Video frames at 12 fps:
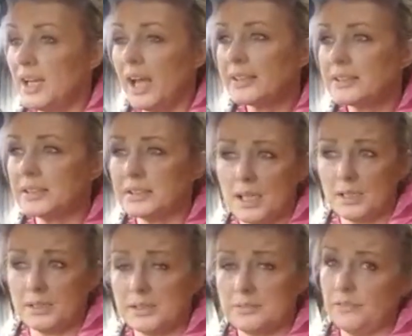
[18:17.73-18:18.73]

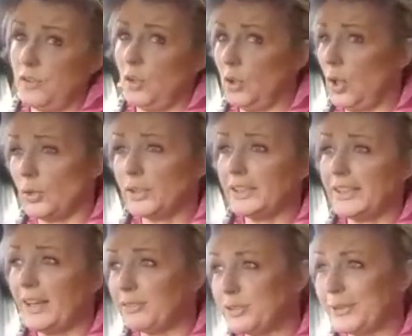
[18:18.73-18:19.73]
exercised for long
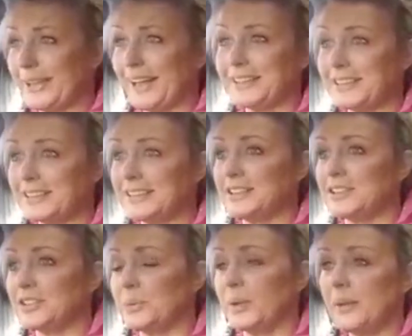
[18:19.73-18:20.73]
enough to get addicted
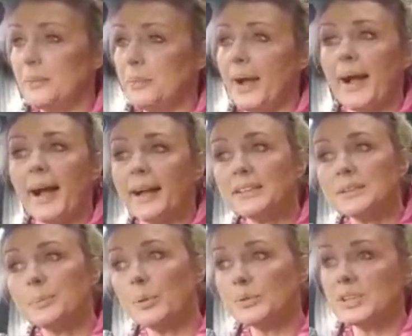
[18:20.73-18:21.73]
to it, but I
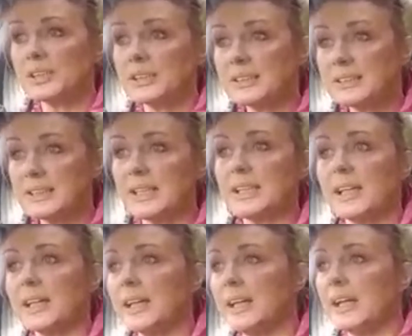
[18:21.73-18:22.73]
suppose I can see
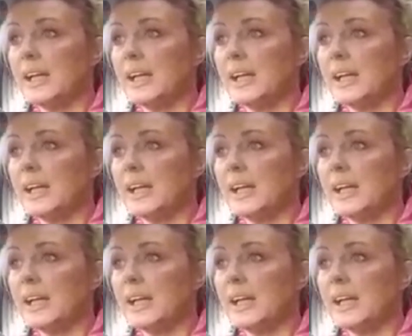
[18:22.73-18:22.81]
it.